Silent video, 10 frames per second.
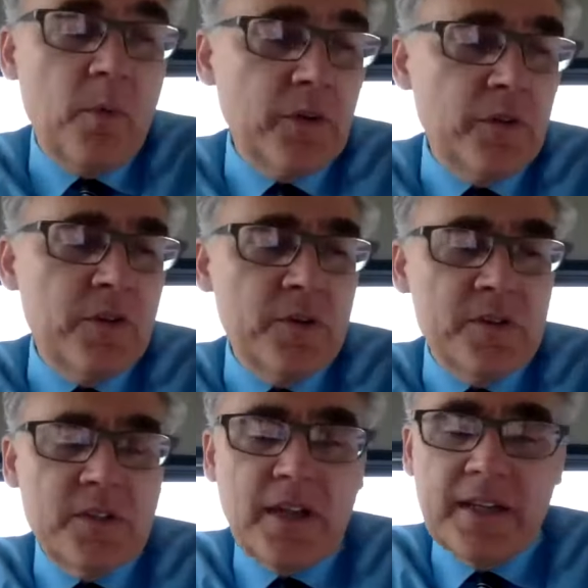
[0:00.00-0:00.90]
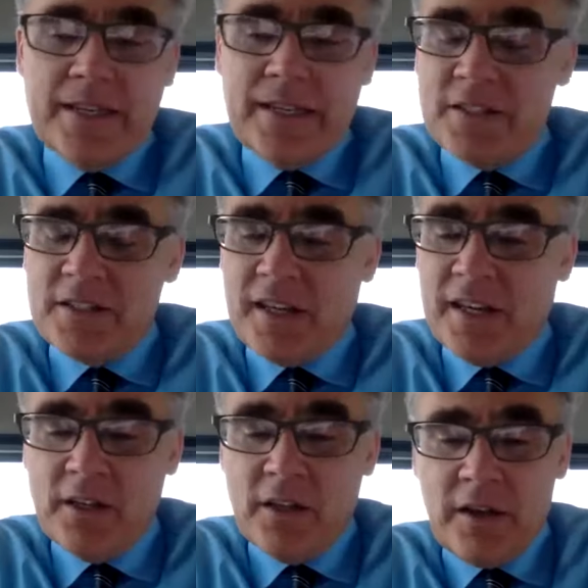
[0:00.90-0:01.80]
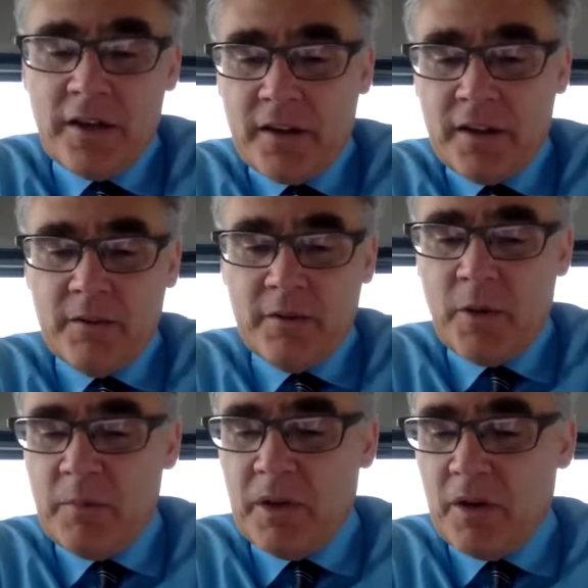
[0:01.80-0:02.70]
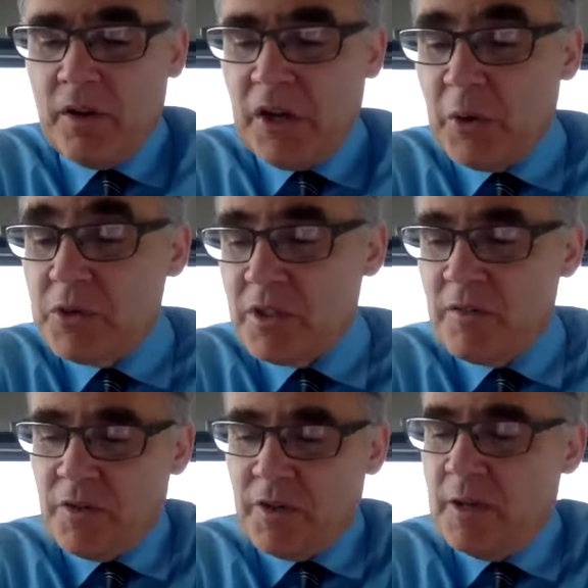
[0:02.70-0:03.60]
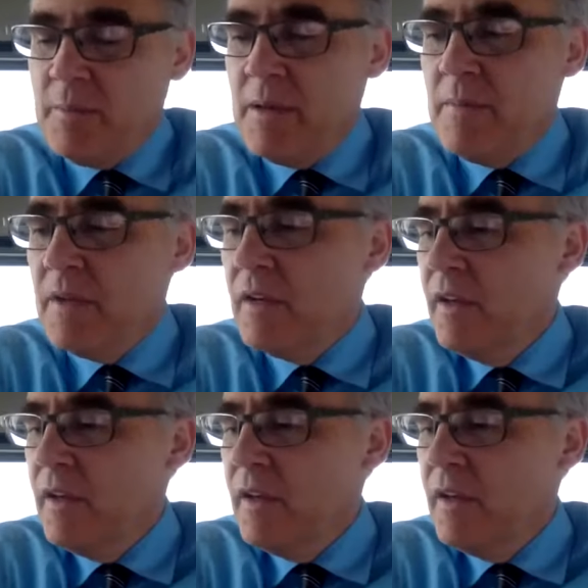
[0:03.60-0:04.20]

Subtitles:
view is this guy Dennis Kenlaw, and he wrote a book called Coaching for Commitment.